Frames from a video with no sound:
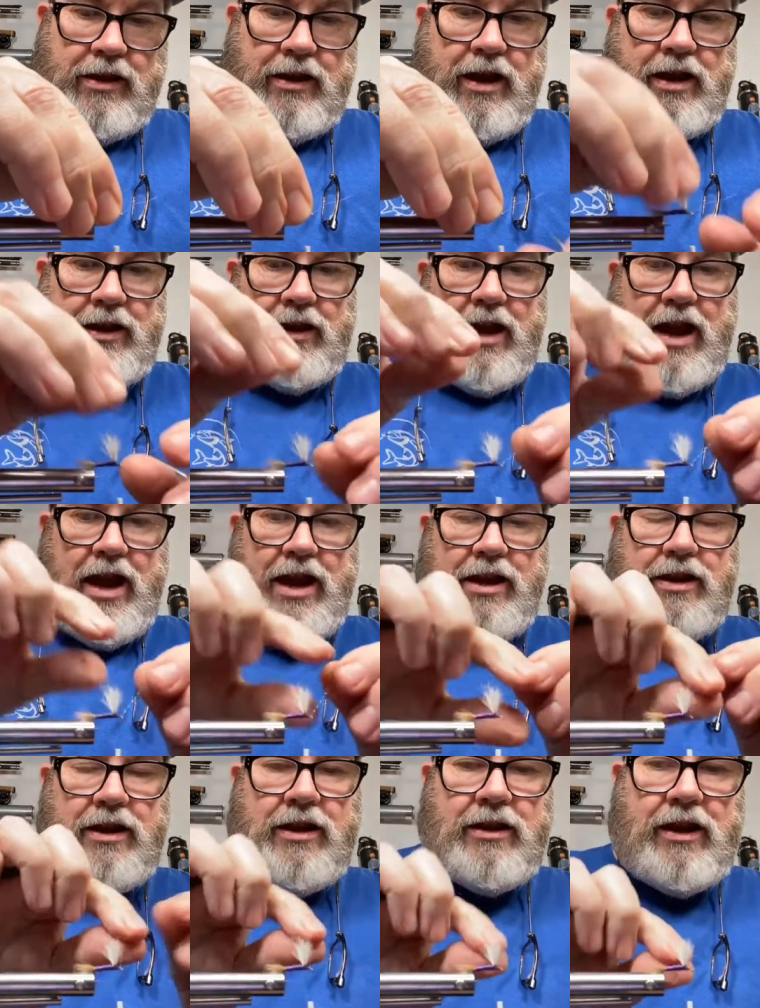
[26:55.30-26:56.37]
Got
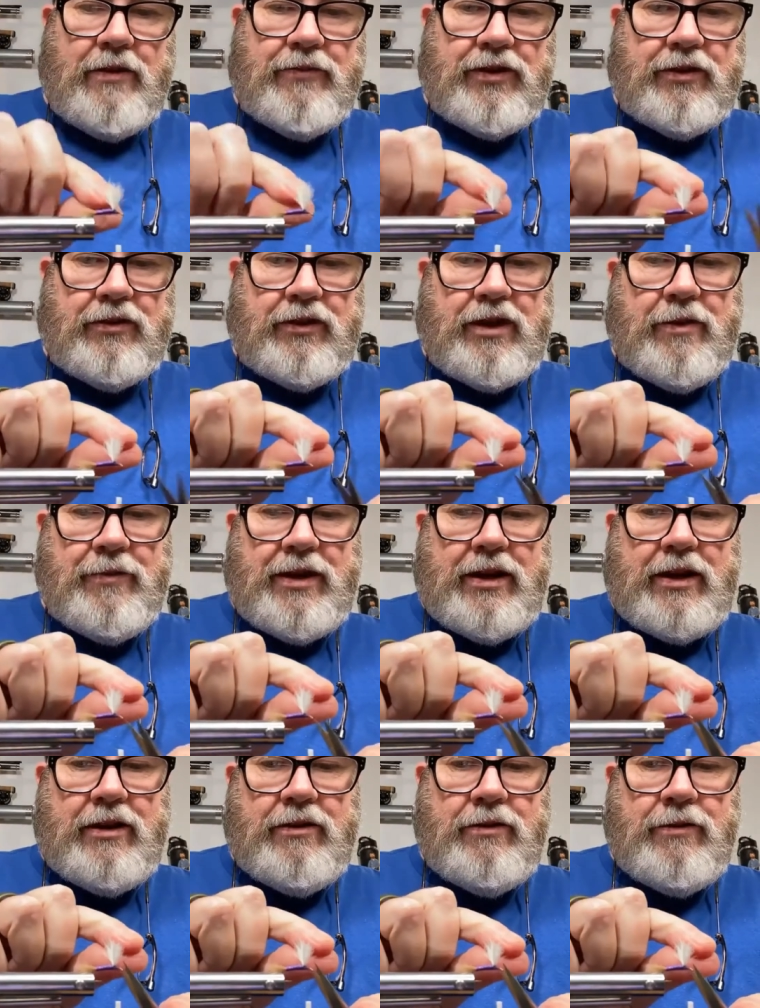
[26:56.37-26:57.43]
that. Now I'm just going to come in
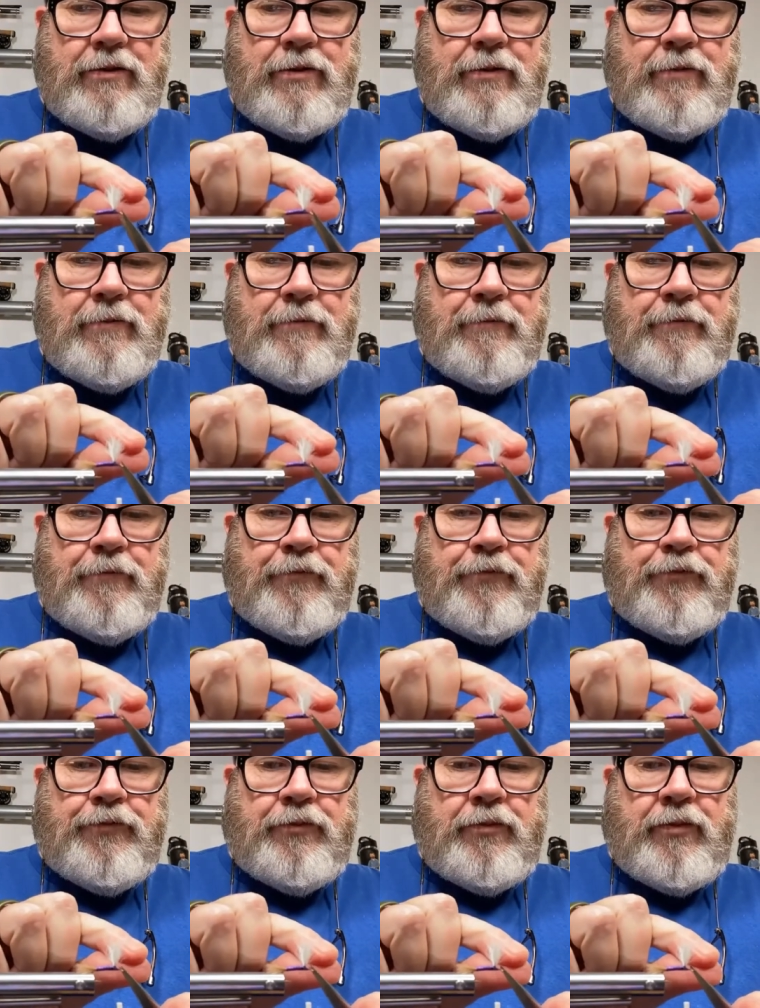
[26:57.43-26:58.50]
here.
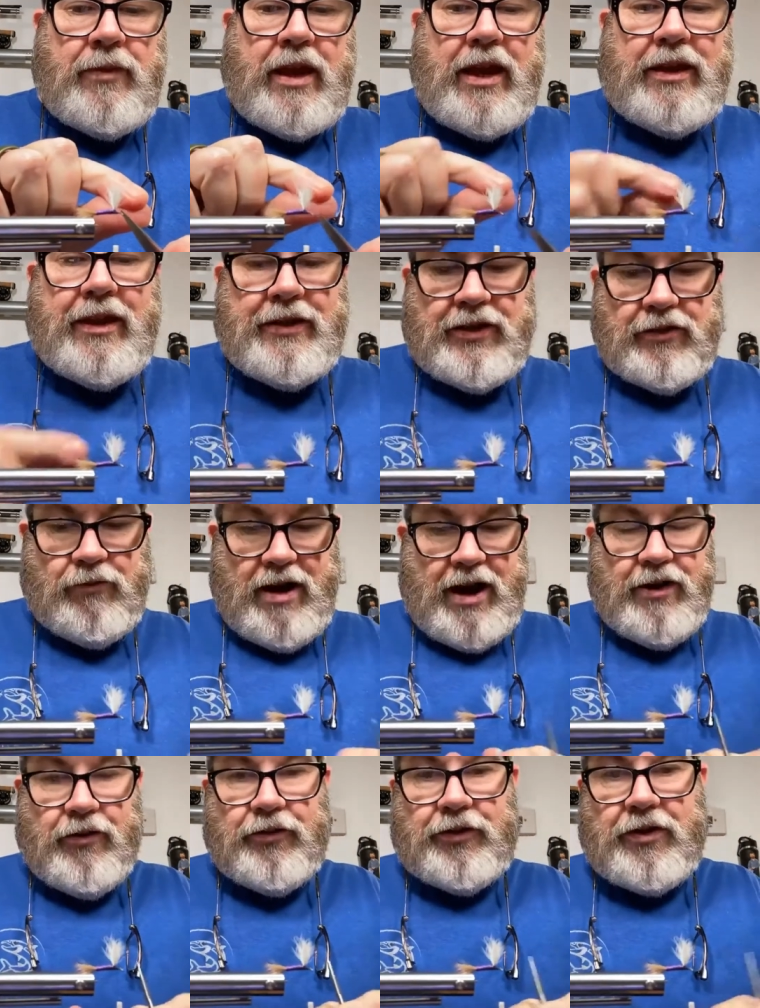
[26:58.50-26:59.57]
And this is why I
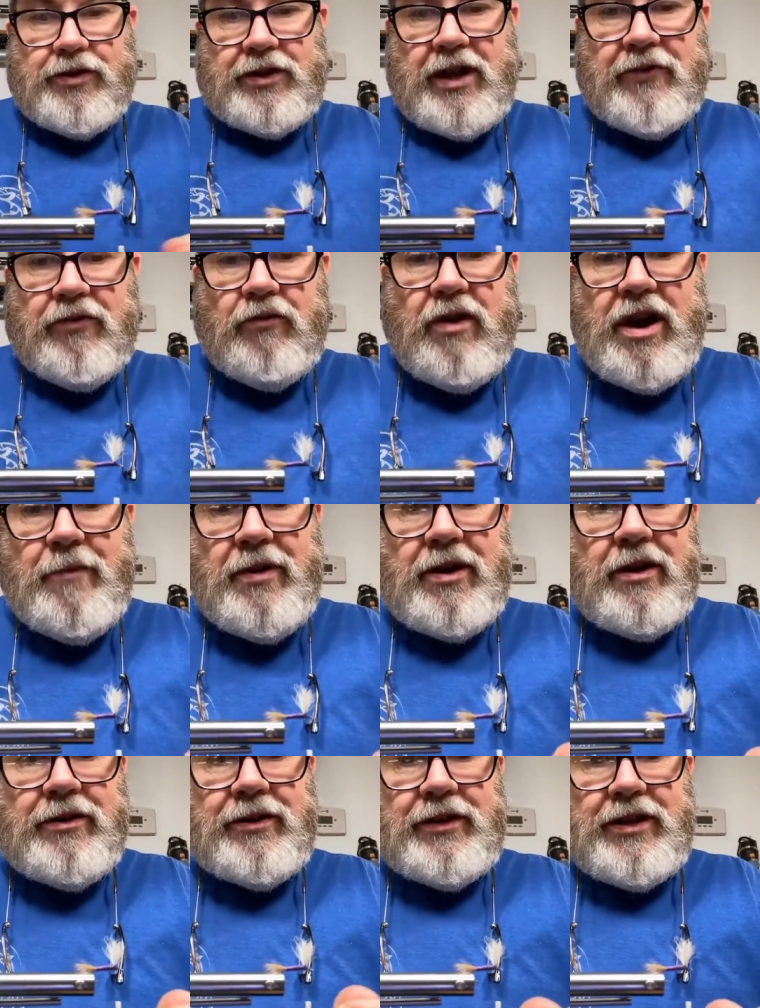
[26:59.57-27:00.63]
don't throw stuff away,
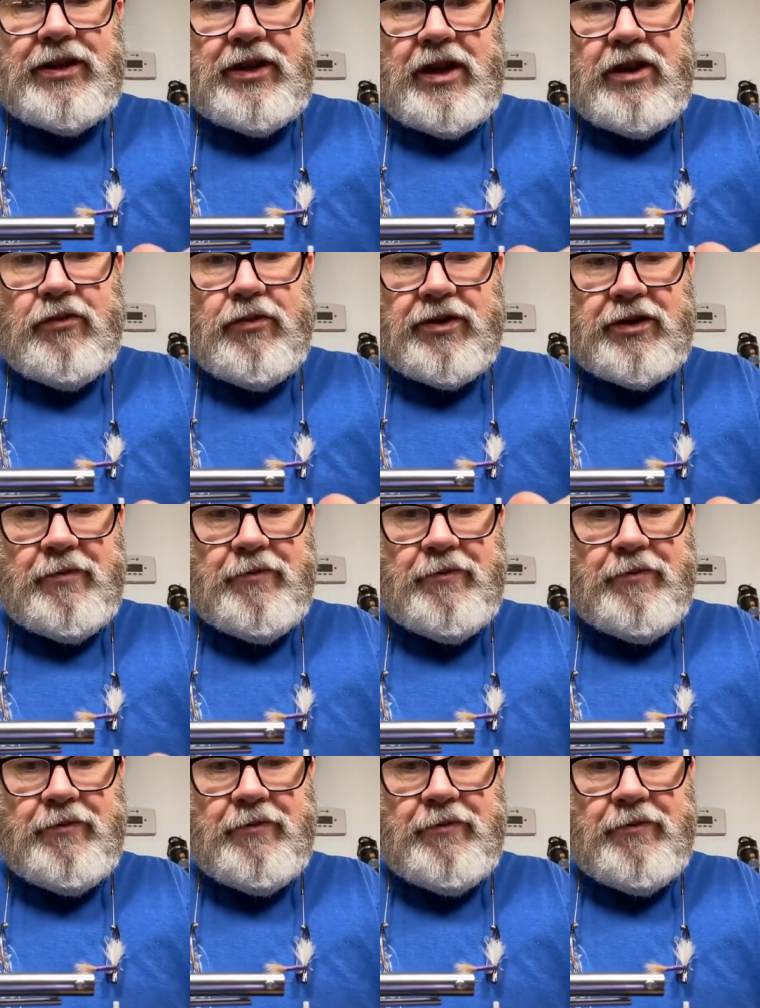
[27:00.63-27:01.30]
because this here was